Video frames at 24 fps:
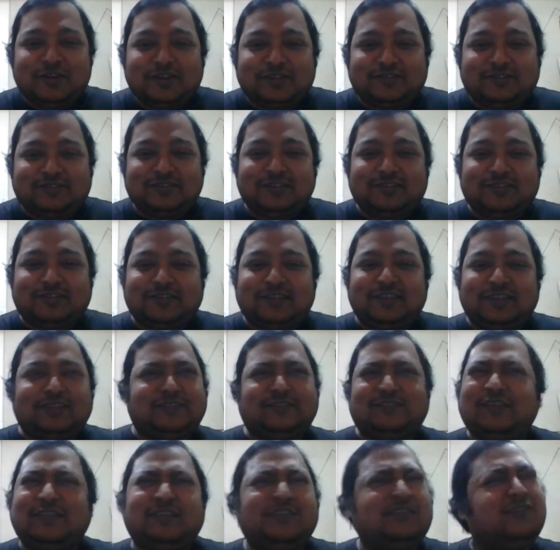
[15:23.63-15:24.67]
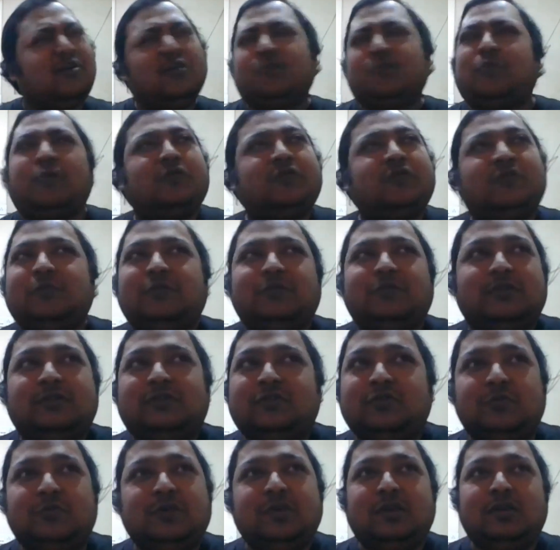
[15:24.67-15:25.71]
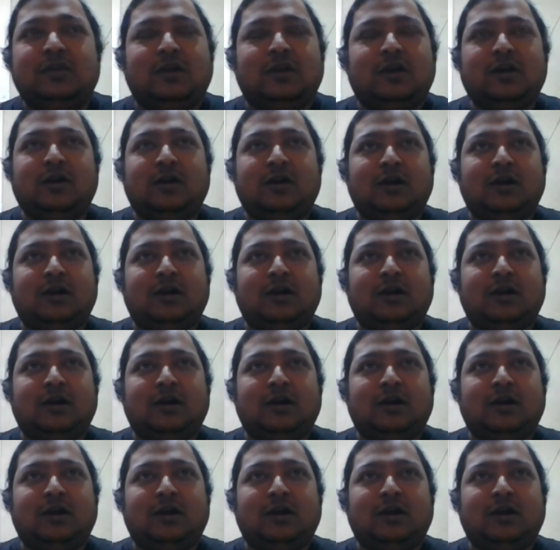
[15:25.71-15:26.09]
it's not possible to be